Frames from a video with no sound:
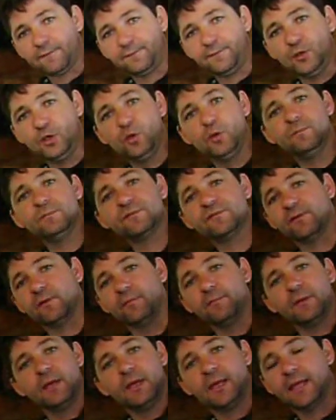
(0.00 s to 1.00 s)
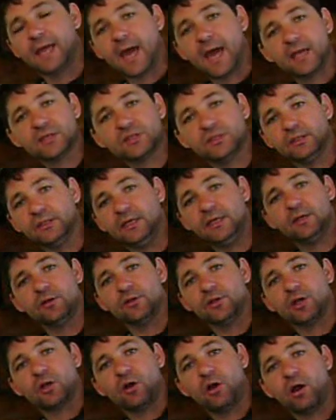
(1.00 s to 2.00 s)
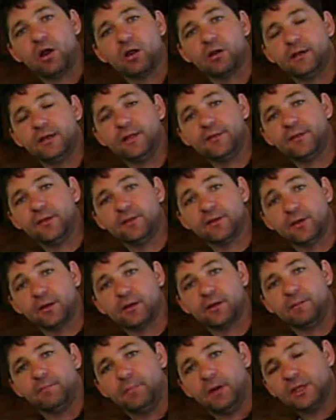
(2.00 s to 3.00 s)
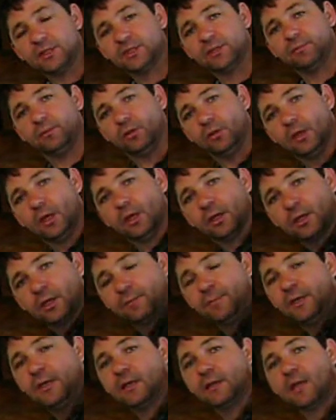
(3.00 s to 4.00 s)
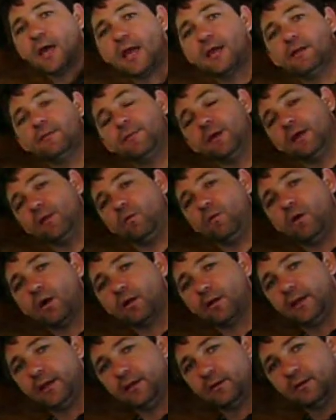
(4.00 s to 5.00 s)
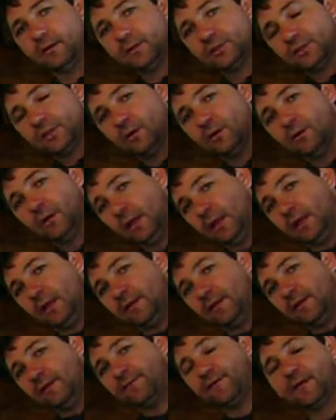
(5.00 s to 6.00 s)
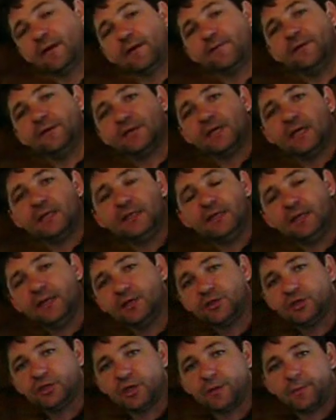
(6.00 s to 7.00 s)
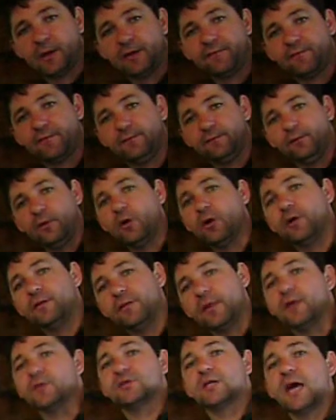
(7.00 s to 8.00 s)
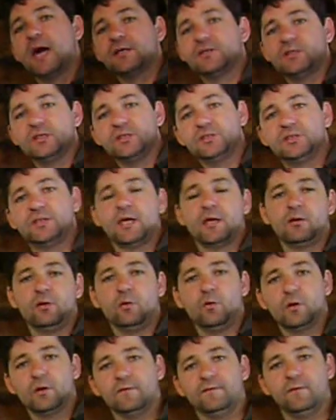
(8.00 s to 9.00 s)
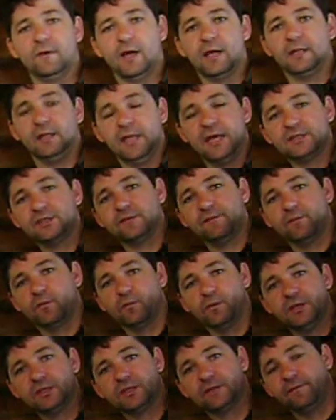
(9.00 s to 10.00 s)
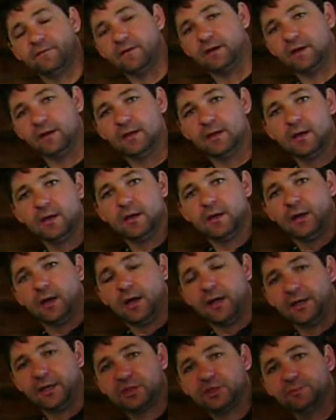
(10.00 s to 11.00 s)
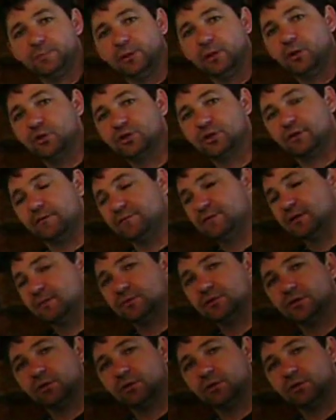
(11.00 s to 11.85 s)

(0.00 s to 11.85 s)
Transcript: fumes from gasoline or the car or anything that are combustible could be ignited by the water heater, and so they figure if it's 18 inches up off the floor and those gases settle, we're at less of a risk of an explosion of some